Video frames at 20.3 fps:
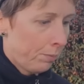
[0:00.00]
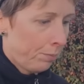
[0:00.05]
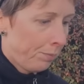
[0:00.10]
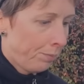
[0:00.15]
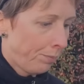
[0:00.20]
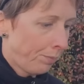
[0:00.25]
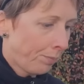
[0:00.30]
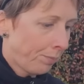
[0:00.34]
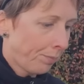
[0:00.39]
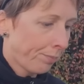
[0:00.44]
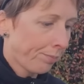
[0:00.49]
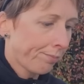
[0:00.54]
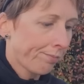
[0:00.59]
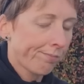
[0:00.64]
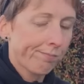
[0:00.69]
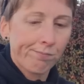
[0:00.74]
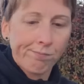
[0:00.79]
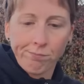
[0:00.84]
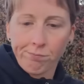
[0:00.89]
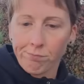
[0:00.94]

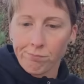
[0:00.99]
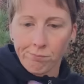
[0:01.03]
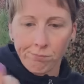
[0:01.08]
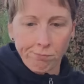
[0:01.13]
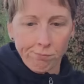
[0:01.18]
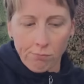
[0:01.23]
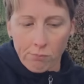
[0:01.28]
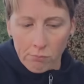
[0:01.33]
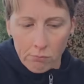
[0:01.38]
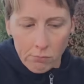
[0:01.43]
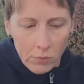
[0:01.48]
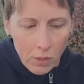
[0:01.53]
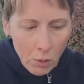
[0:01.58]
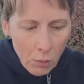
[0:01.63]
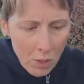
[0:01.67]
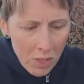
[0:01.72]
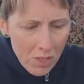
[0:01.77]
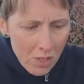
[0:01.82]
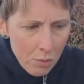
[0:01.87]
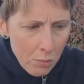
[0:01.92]

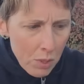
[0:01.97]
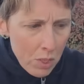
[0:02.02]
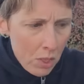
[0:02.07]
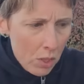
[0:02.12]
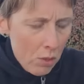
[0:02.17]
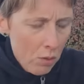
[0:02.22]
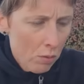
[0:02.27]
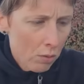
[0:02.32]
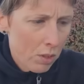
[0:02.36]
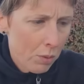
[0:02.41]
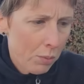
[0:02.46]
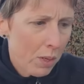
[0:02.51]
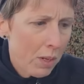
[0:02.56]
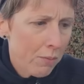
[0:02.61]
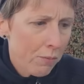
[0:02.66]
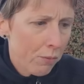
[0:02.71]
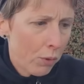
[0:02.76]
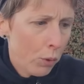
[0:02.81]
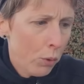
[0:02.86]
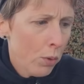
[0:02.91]
What else did we do? Did we
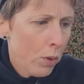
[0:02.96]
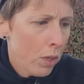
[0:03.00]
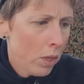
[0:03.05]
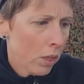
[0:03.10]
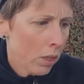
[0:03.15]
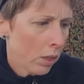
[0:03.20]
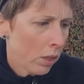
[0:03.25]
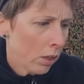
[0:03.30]
get food?